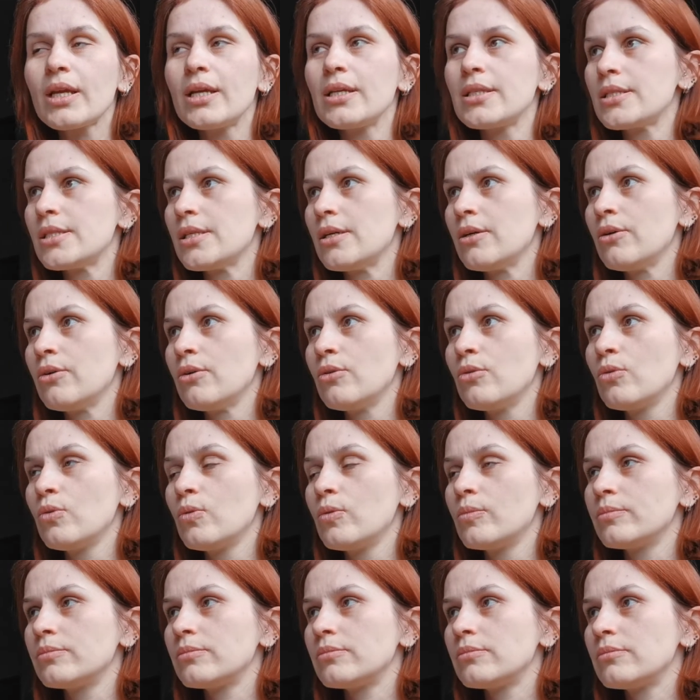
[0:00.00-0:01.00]

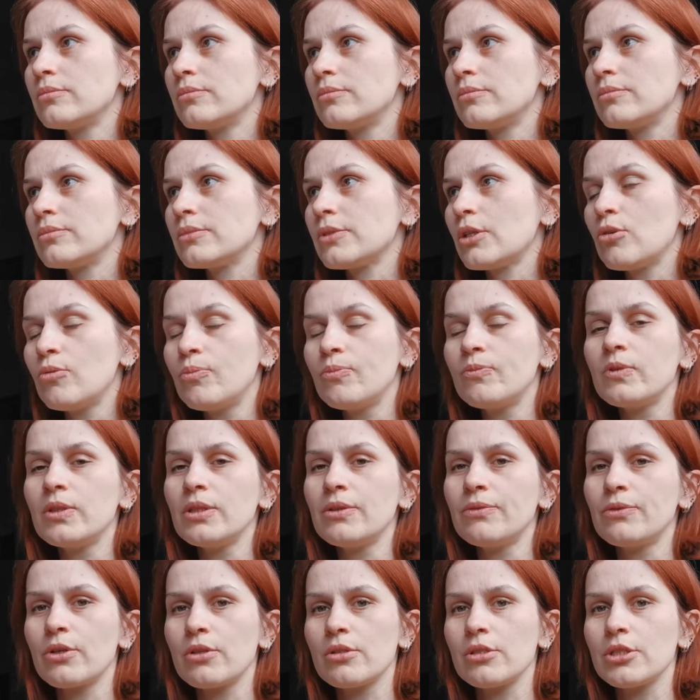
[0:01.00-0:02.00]
So
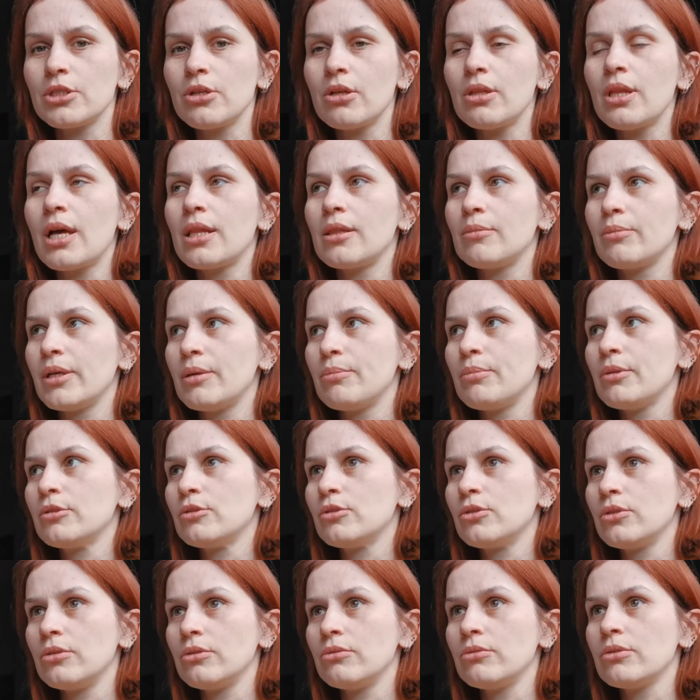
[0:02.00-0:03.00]
hopefully for the shawl I'll be able
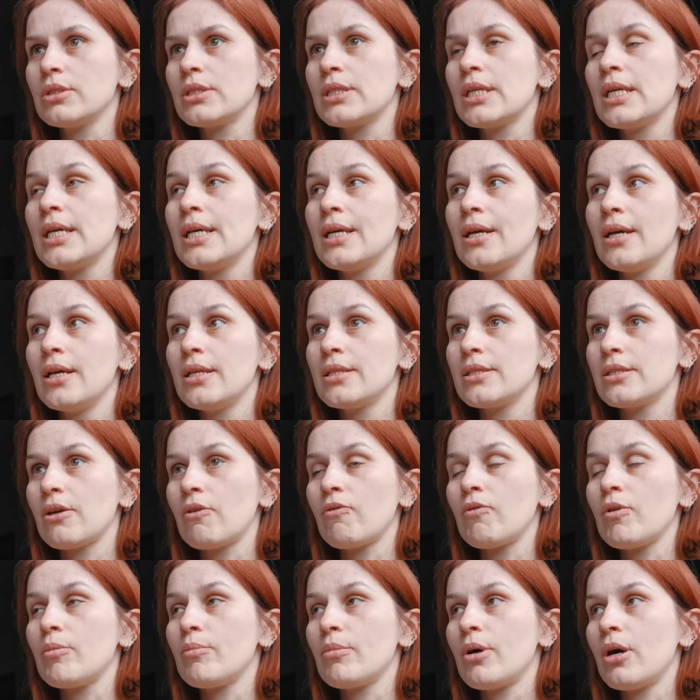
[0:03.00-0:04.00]
to use
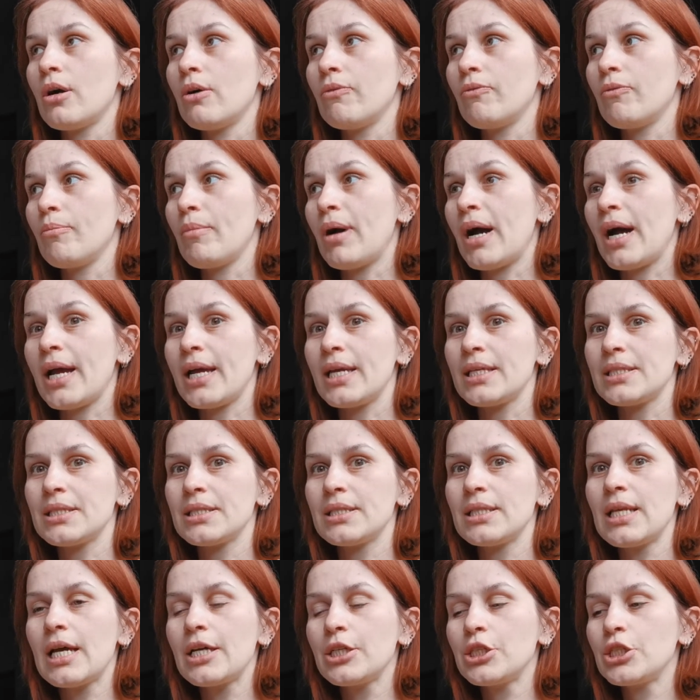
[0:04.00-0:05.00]
some of my
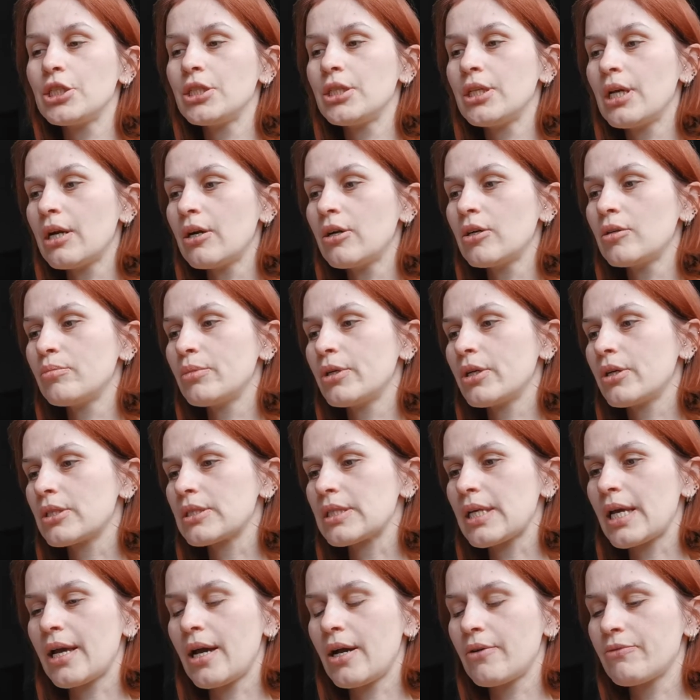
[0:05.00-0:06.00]
stash yarn,
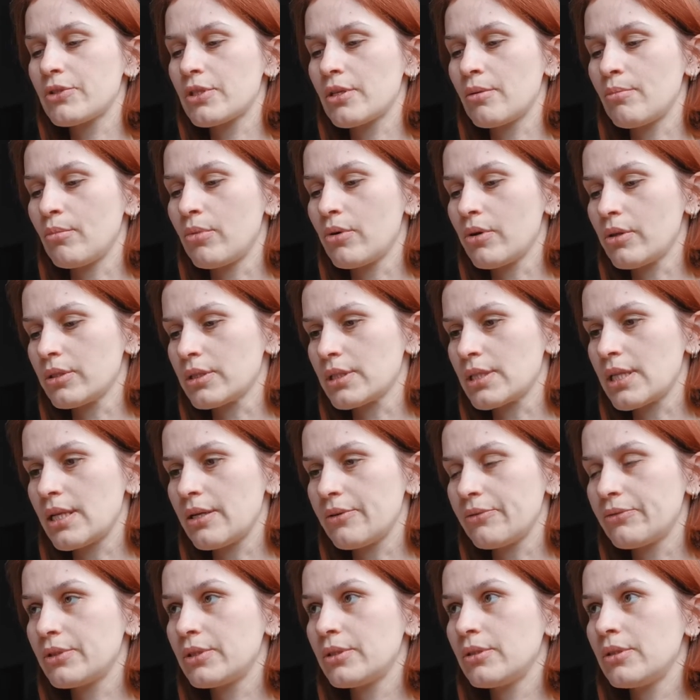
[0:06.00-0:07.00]
because I have some balls
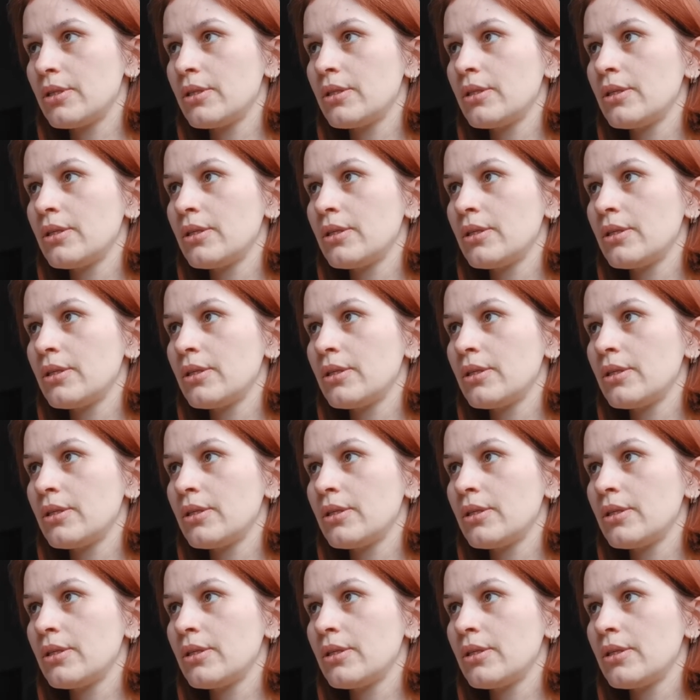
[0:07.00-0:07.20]
left